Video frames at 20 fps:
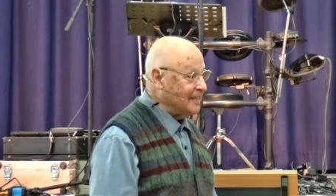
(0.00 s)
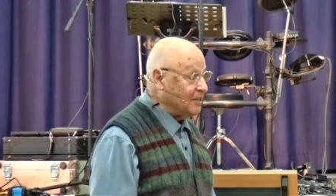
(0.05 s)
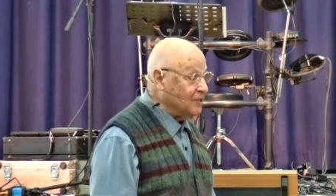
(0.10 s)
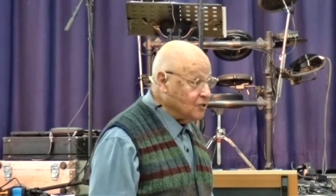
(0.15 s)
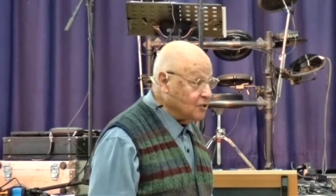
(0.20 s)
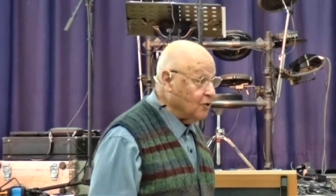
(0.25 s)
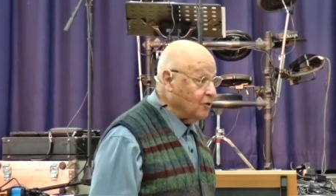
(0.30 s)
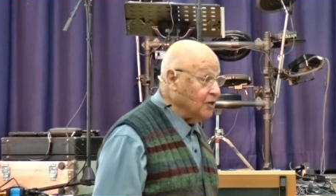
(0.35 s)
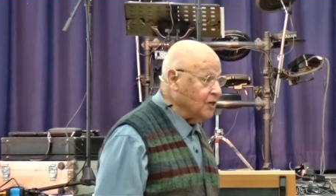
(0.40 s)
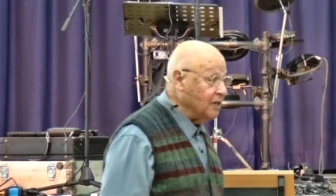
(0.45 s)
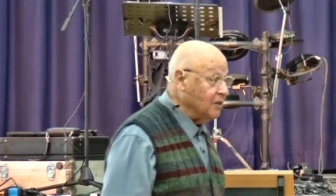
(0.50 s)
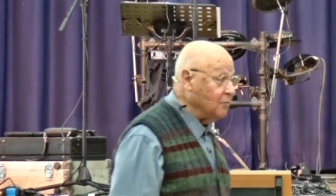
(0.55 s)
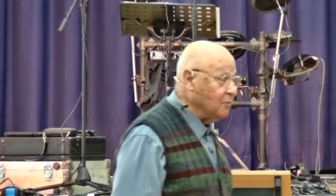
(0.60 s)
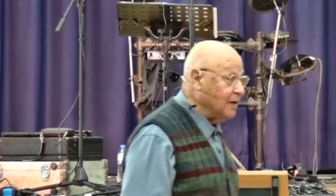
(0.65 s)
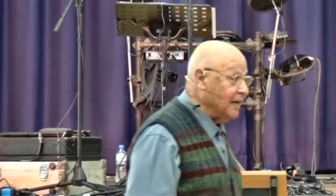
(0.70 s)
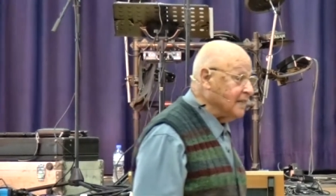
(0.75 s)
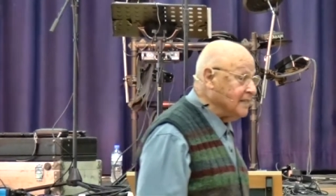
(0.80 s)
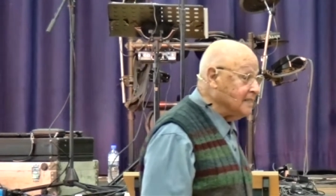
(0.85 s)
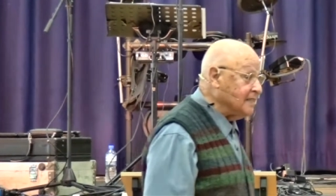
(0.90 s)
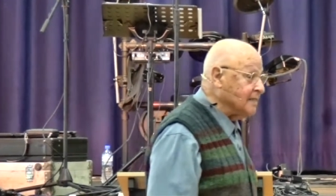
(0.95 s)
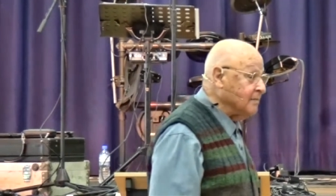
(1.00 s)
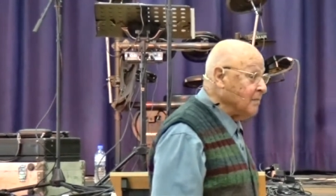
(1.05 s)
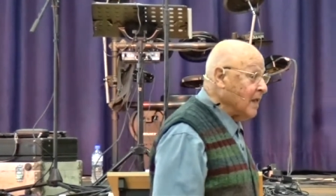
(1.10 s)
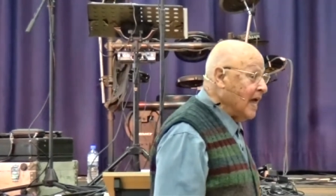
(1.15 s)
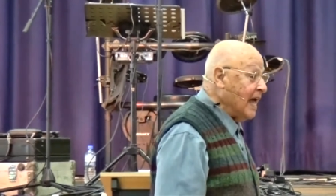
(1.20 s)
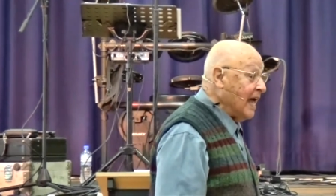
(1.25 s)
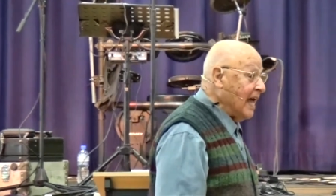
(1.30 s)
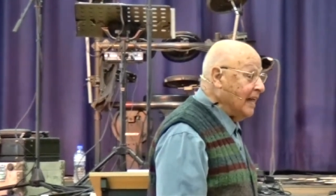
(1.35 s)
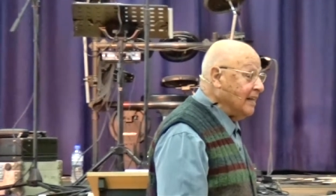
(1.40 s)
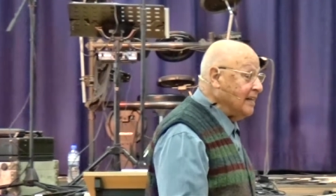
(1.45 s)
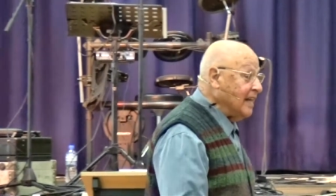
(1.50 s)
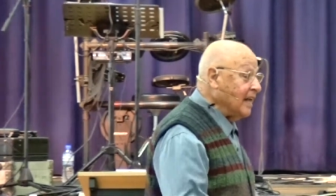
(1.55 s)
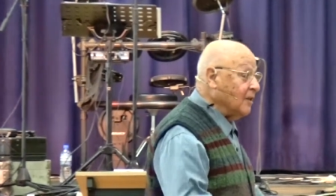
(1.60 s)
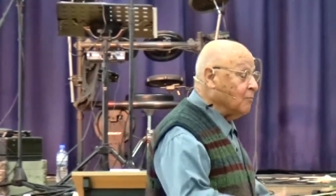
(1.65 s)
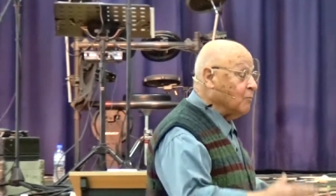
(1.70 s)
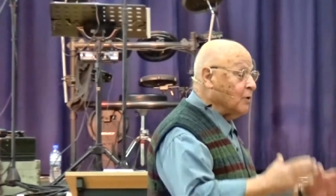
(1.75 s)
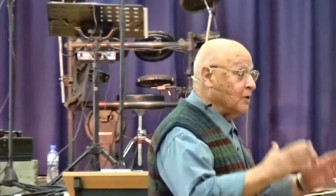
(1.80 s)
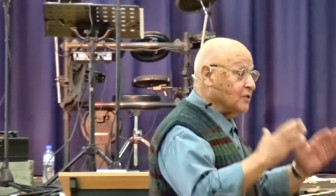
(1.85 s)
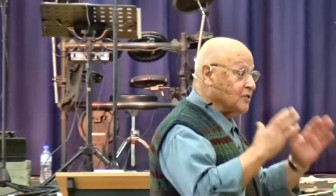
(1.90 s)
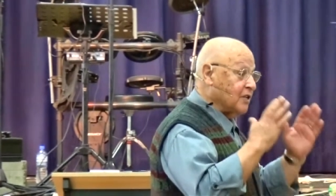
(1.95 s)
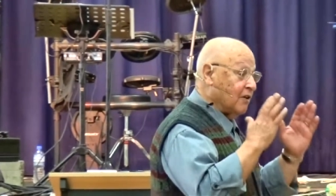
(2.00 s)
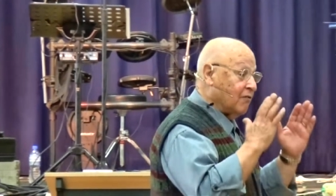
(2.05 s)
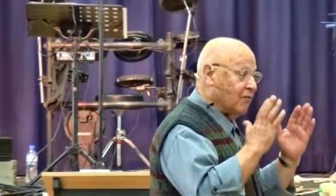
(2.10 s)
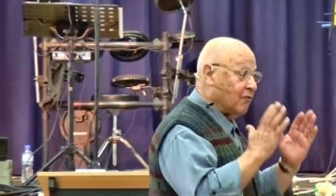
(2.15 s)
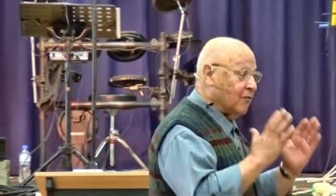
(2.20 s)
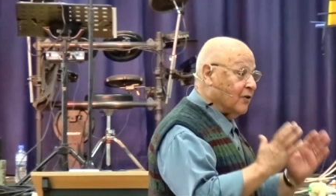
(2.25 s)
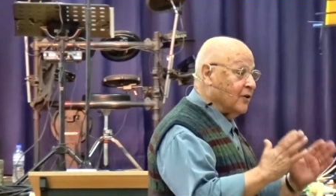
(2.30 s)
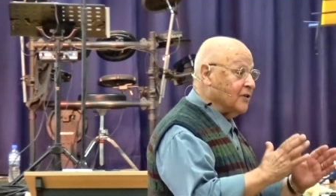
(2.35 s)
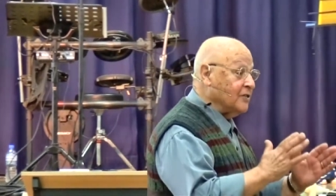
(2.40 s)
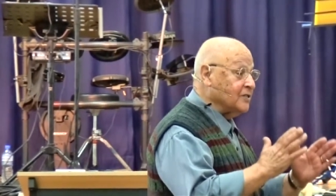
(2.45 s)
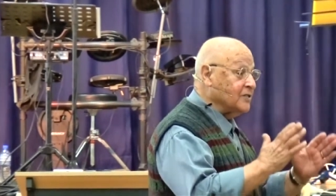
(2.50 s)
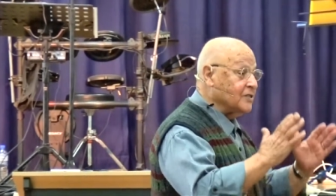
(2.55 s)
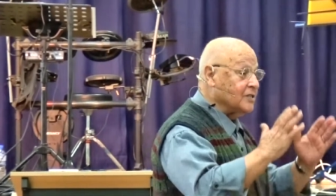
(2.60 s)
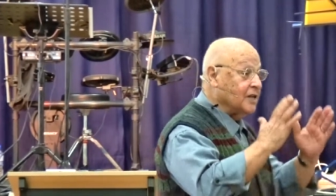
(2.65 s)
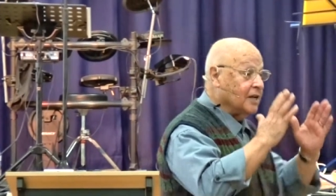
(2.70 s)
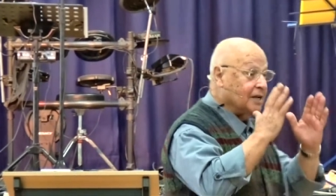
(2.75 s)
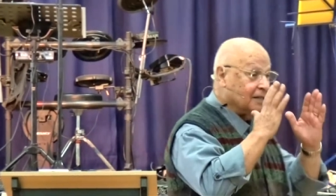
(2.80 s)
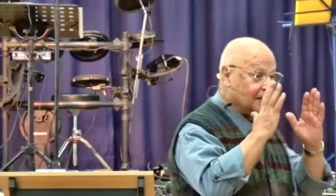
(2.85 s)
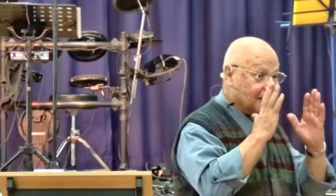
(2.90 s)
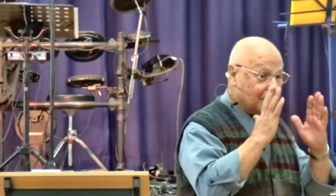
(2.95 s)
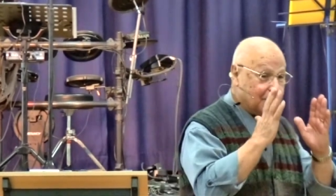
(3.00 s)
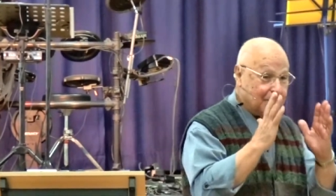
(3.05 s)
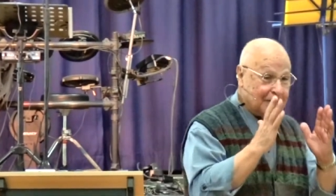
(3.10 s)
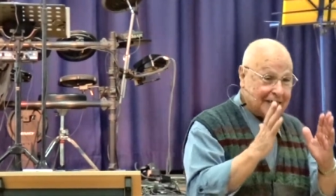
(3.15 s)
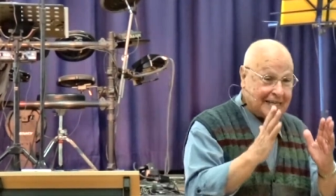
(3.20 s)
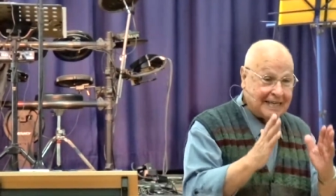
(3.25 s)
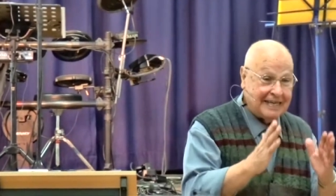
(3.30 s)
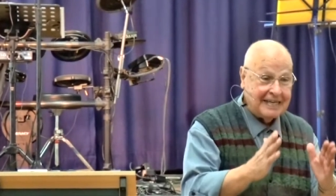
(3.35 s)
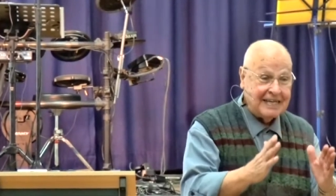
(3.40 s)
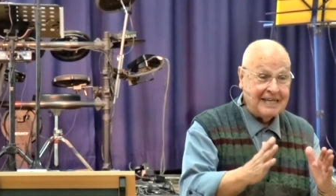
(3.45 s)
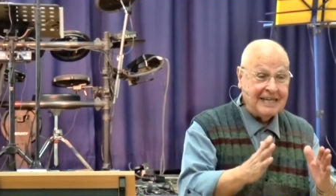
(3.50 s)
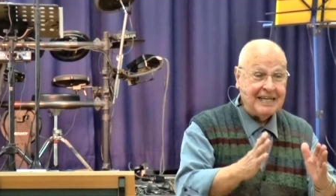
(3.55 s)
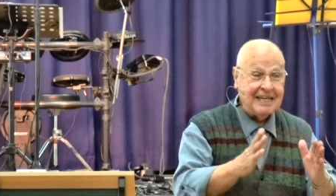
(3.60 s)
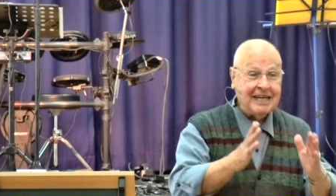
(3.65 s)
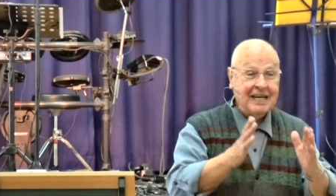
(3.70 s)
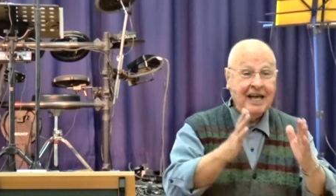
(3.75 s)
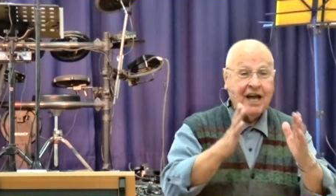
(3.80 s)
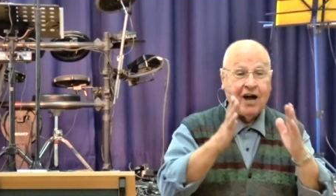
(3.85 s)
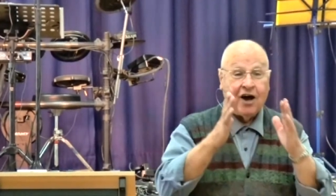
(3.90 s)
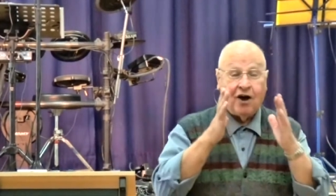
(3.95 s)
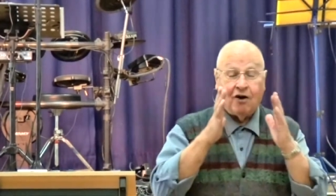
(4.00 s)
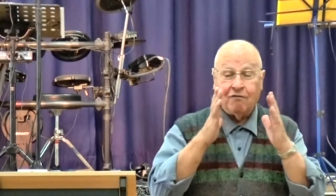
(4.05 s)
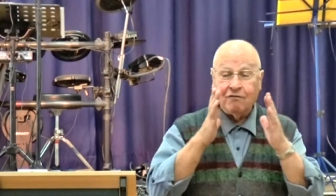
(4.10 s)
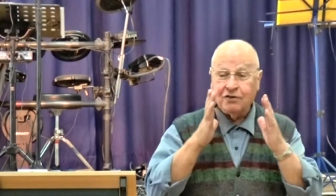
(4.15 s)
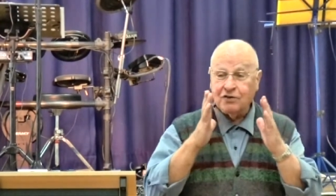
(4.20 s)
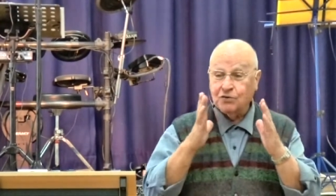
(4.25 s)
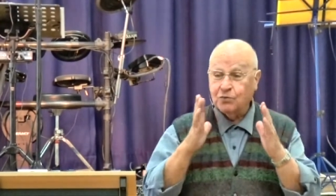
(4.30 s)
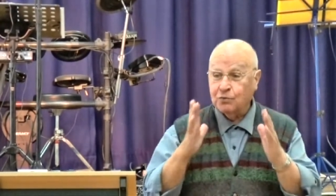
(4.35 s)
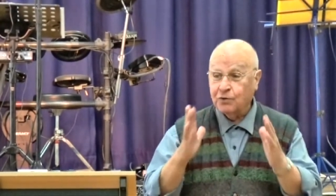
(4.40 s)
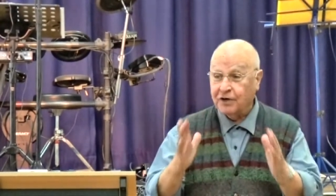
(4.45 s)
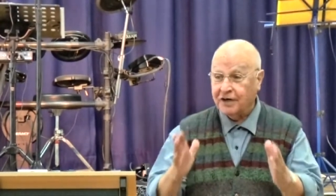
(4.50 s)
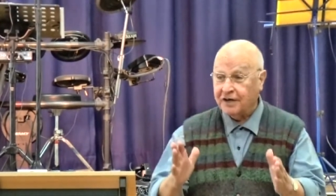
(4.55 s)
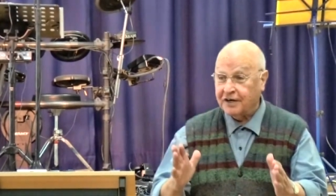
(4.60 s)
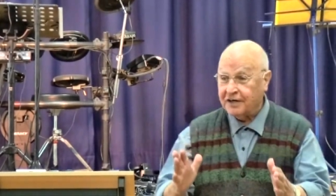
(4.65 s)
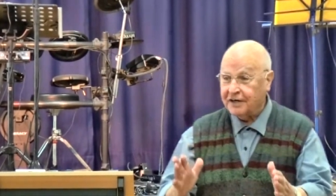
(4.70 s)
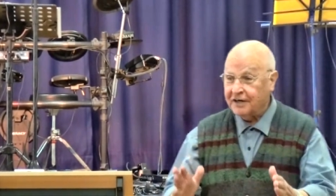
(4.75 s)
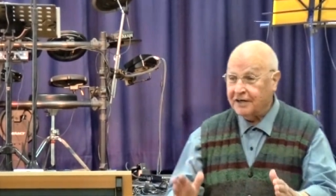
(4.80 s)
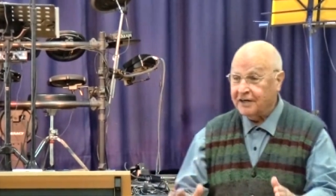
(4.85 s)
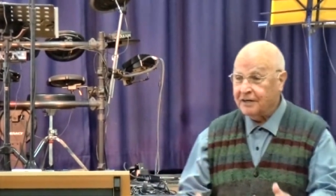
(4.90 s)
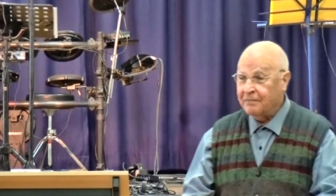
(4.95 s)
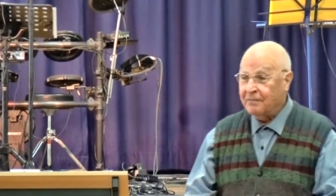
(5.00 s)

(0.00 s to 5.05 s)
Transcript: And so he went. And that was the first, the beginning of his work.